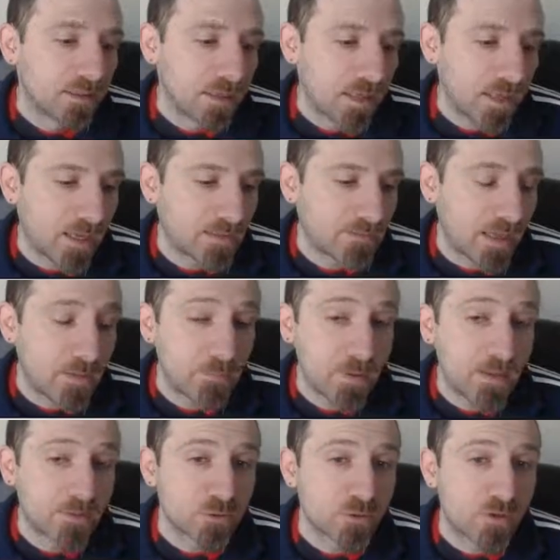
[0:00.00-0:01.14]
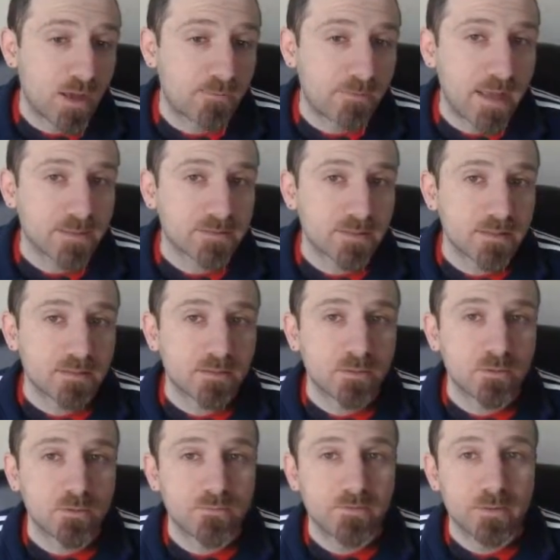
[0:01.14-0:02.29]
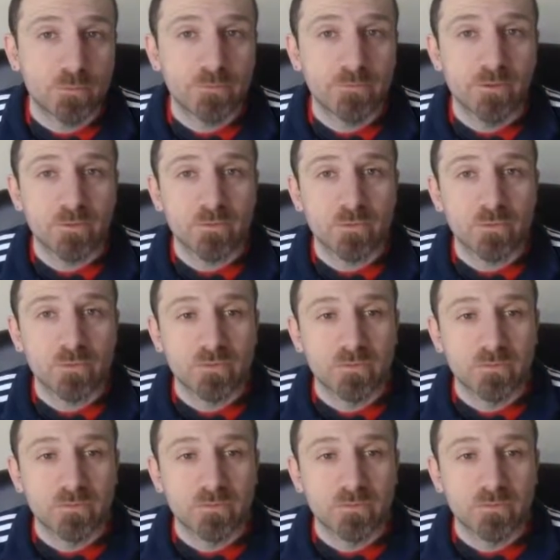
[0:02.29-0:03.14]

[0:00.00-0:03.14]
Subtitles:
and that means you have access to your V reversals